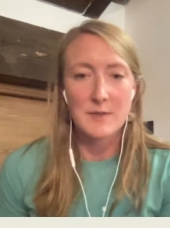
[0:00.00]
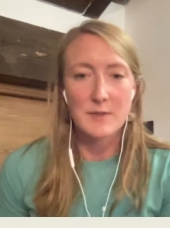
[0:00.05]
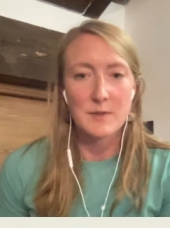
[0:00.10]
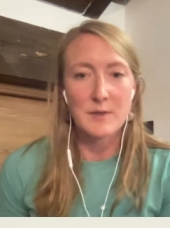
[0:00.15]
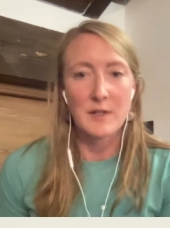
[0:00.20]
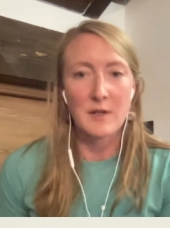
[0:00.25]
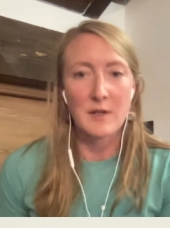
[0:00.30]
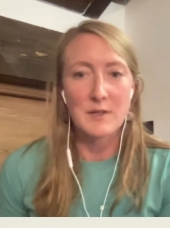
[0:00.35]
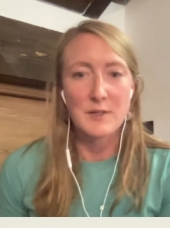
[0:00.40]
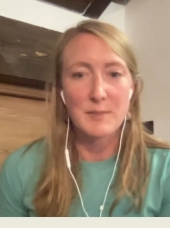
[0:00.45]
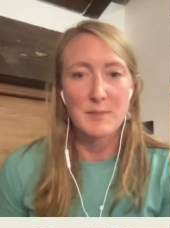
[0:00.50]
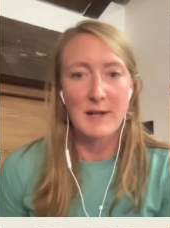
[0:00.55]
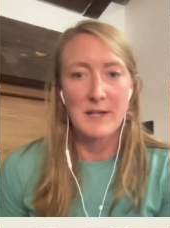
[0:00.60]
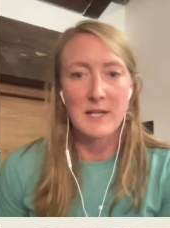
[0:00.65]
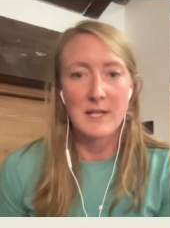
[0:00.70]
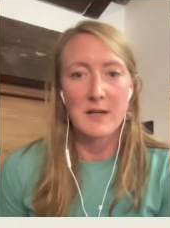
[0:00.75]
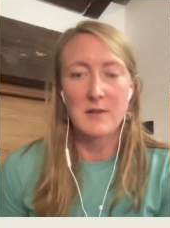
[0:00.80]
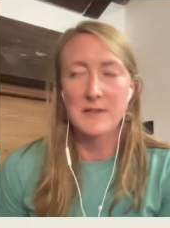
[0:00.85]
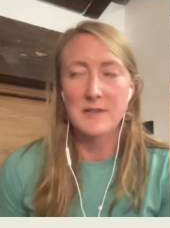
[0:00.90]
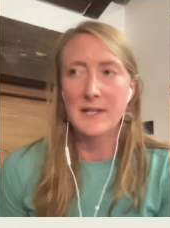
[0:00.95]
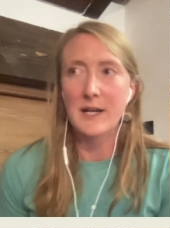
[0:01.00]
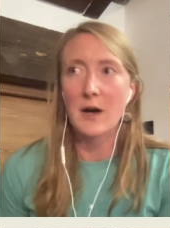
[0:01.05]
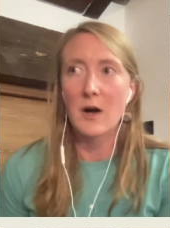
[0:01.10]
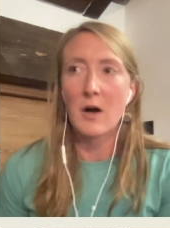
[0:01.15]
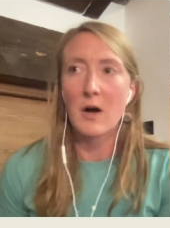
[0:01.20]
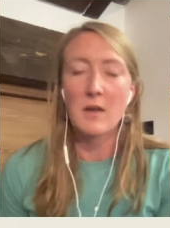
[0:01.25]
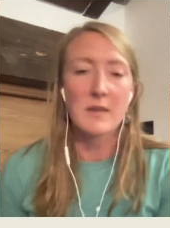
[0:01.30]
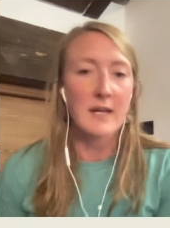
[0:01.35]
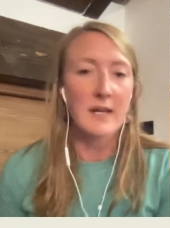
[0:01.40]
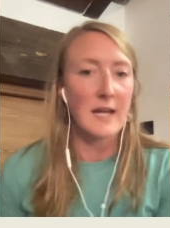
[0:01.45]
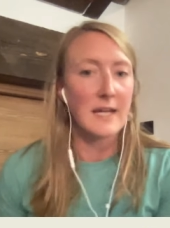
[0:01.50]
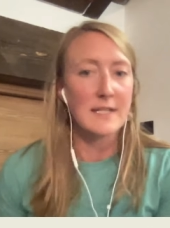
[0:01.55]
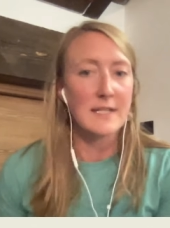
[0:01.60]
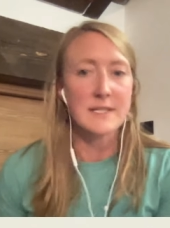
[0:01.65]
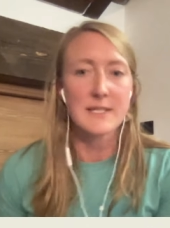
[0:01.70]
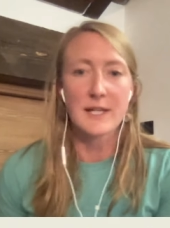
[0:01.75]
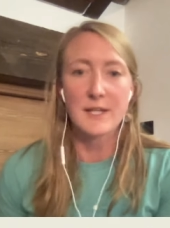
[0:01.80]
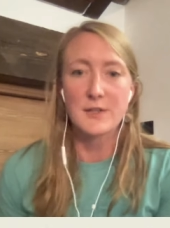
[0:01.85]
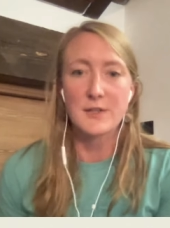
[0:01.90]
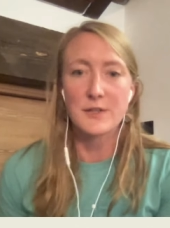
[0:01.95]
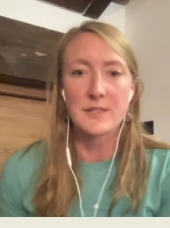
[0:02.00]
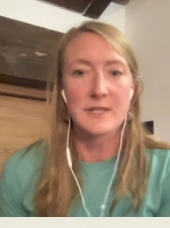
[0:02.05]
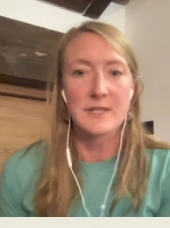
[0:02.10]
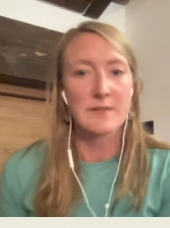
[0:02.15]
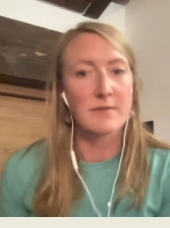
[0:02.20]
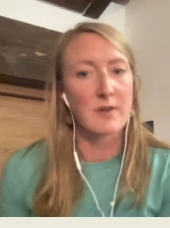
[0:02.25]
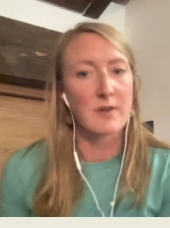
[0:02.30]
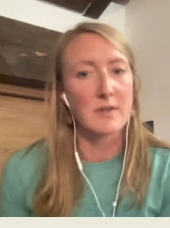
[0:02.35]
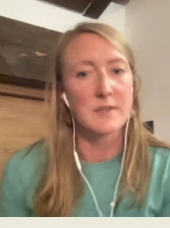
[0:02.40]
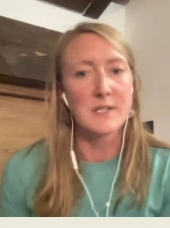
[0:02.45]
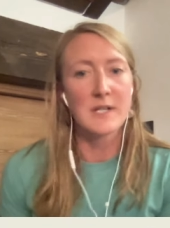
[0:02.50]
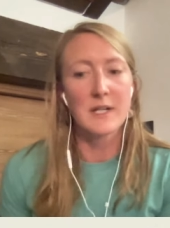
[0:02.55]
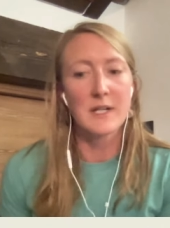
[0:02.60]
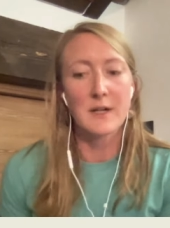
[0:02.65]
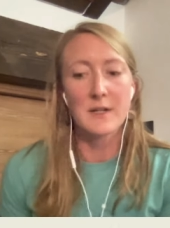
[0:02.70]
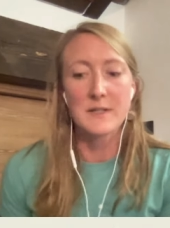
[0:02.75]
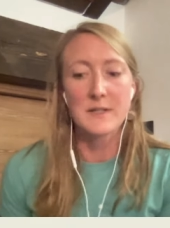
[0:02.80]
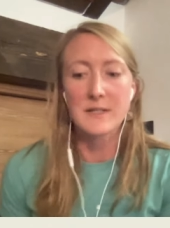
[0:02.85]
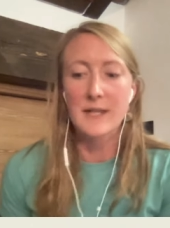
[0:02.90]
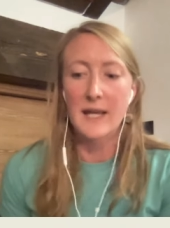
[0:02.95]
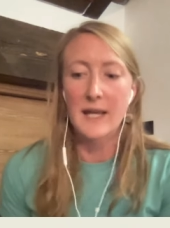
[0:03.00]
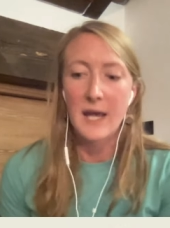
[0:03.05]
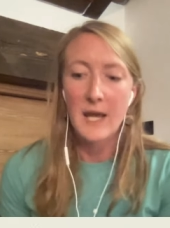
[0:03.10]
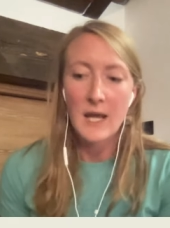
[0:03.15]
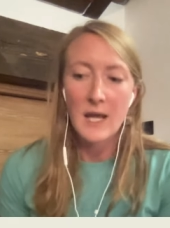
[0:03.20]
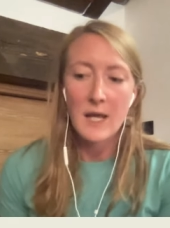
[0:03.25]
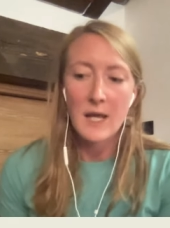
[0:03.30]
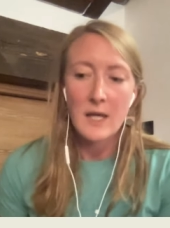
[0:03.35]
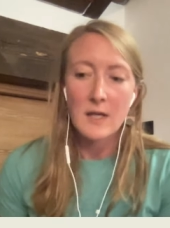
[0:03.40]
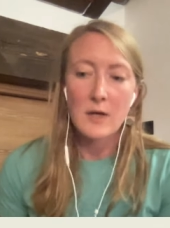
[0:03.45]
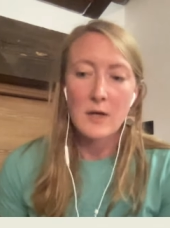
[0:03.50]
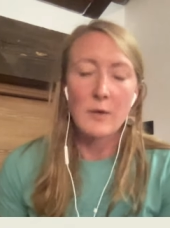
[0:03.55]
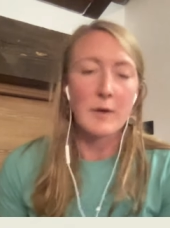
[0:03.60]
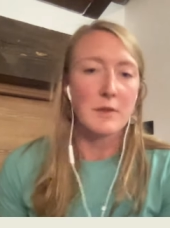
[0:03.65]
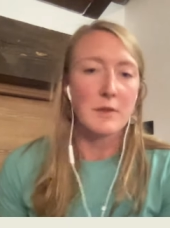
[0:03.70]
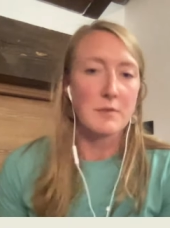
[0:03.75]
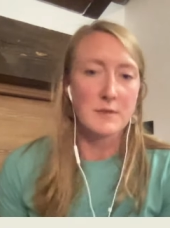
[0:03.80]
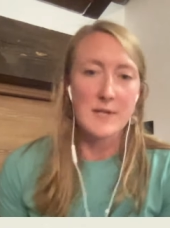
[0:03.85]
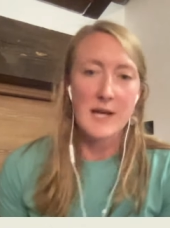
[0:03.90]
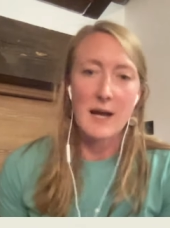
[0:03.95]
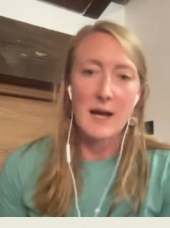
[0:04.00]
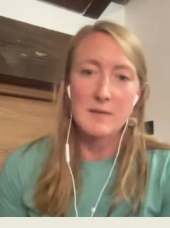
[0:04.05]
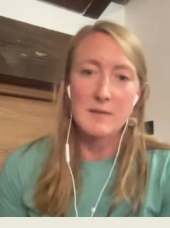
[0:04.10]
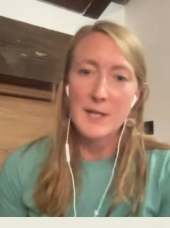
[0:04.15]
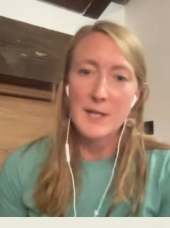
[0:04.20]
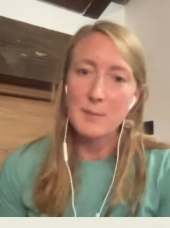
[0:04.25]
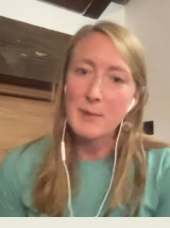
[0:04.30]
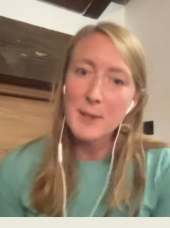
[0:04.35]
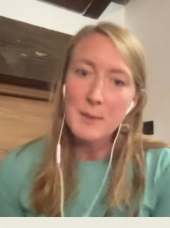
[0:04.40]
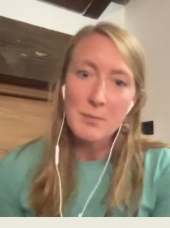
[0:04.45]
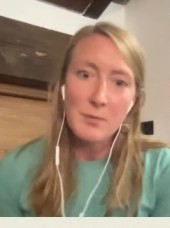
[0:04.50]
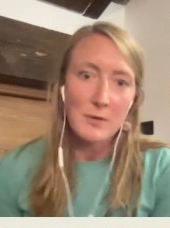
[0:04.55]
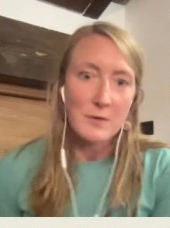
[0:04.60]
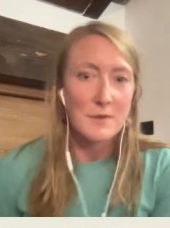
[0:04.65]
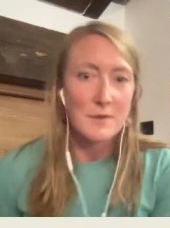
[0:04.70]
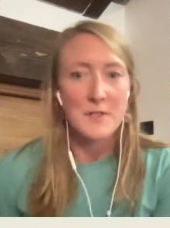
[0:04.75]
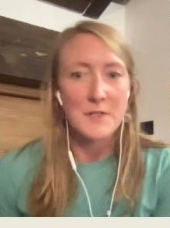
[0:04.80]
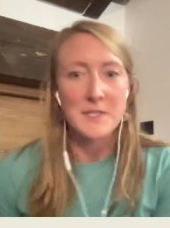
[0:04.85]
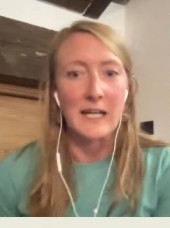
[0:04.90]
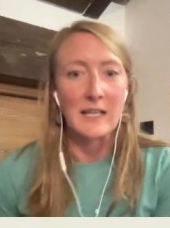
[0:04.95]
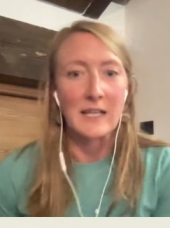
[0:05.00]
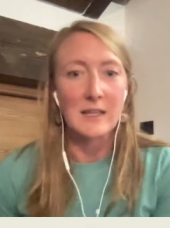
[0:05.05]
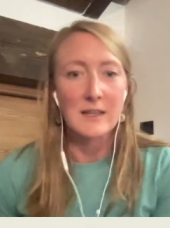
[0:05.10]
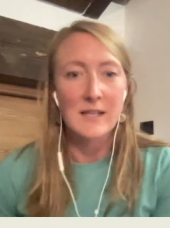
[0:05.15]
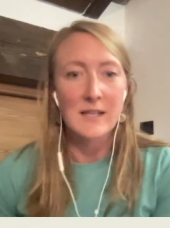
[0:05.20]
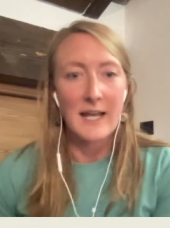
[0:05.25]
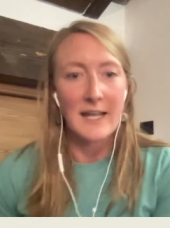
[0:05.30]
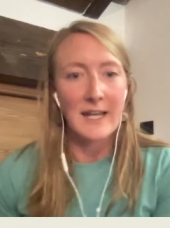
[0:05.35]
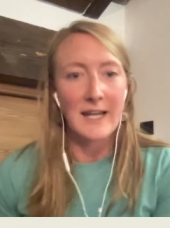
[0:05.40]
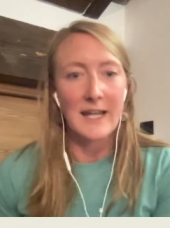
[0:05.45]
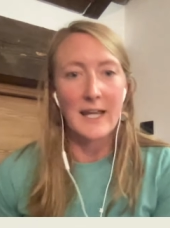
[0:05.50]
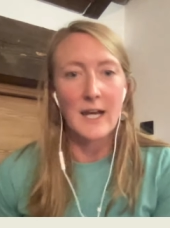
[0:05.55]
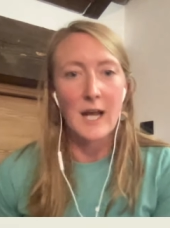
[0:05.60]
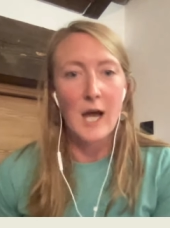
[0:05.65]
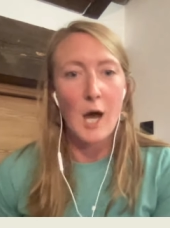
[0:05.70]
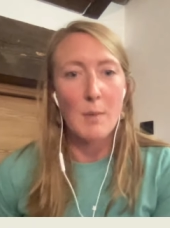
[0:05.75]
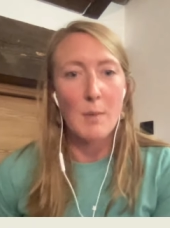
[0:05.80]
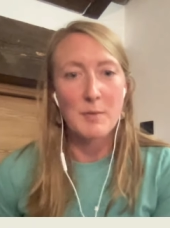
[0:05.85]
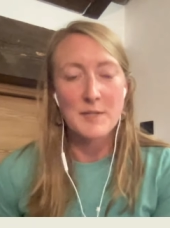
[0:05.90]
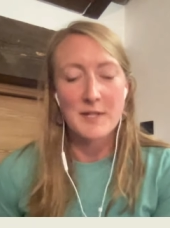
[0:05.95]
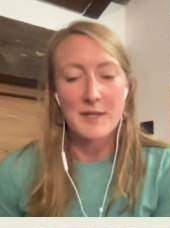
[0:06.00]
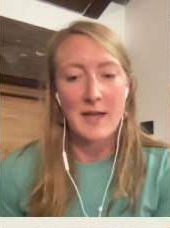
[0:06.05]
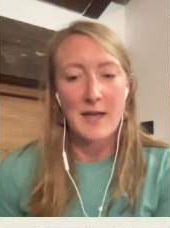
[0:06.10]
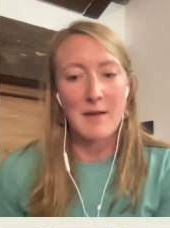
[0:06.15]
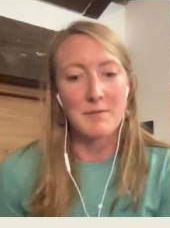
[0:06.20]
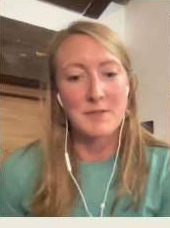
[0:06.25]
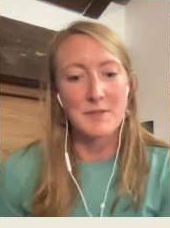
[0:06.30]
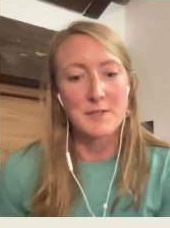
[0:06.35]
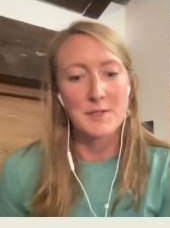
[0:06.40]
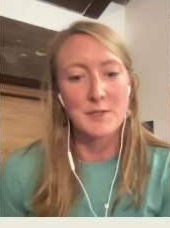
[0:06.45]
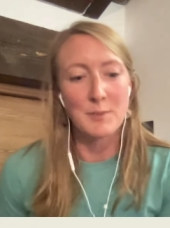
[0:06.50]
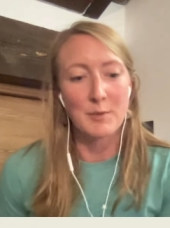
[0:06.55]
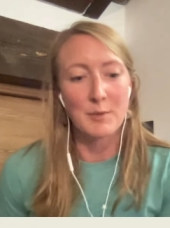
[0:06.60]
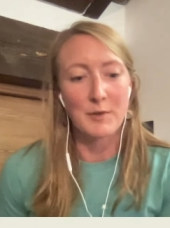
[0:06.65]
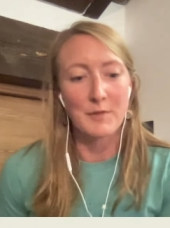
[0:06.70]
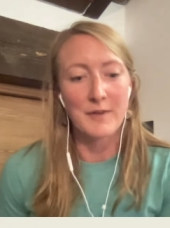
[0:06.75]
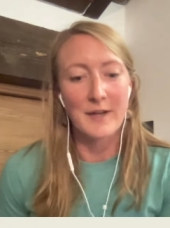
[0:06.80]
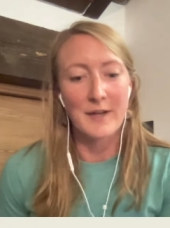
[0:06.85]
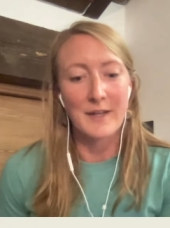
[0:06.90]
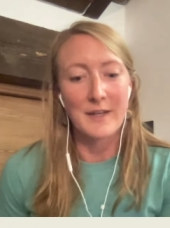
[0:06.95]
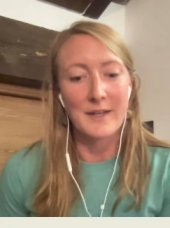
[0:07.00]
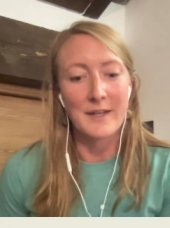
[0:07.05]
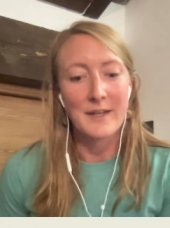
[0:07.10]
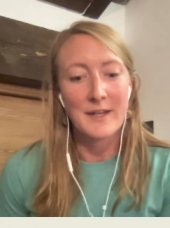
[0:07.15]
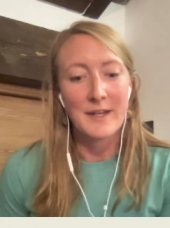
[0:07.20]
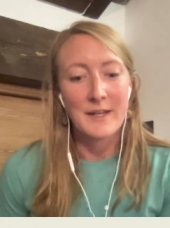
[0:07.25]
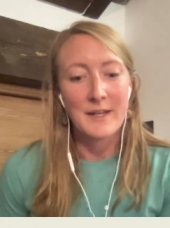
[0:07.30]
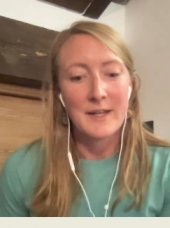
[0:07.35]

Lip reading: you know, spectators, like all the aid stations, the volunteers, and like going through towns, like people were just like lighting it up. So that was super fun.